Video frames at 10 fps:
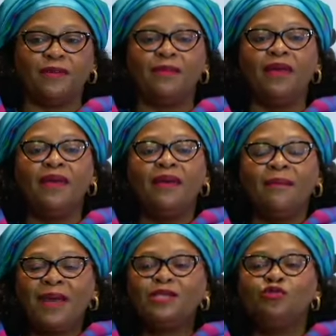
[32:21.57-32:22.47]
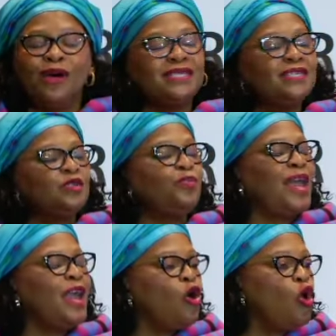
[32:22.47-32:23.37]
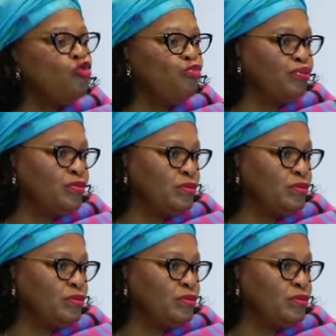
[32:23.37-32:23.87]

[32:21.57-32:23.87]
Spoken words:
them, but you must inspire hope.